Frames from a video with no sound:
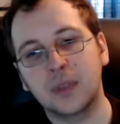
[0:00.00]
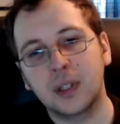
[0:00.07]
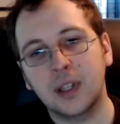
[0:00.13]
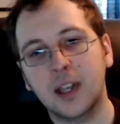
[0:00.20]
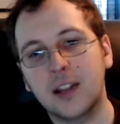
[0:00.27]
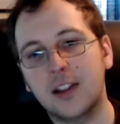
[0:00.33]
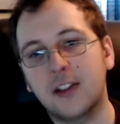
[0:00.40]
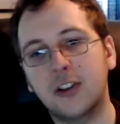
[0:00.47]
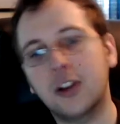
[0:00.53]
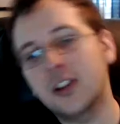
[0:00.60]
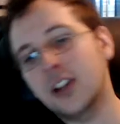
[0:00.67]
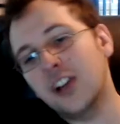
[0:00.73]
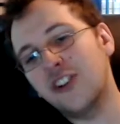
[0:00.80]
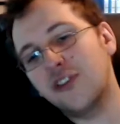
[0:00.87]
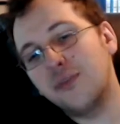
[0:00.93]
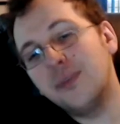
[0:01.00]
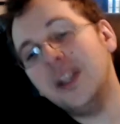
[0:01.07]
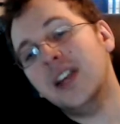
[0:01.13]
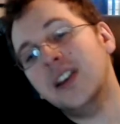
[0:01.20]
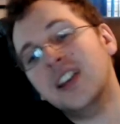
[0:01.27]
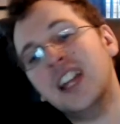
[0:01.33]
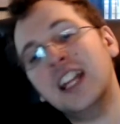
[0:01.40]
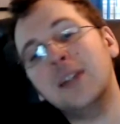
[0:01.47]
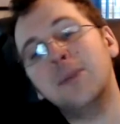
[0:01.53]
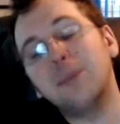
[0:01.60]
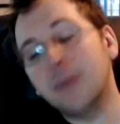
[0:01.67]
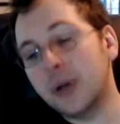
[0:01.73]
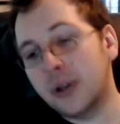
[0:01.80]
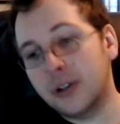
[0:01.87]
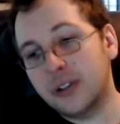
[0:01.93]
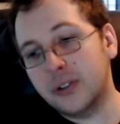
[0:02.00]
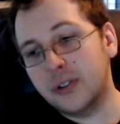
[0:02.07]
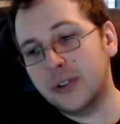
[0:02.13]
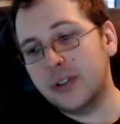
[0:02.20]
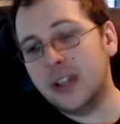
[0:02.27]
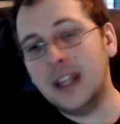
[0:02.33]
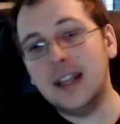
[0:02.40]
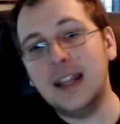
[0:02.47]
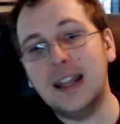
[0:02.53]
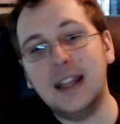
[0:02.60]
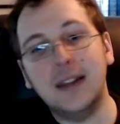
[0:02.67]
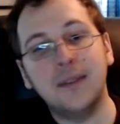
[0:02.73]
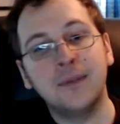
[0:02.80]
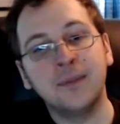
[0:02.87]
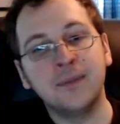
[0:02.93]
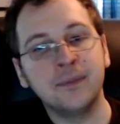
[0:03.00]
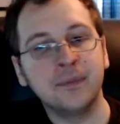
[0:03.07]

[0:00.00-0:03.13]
Because it starts out with Mia getting murdered, and then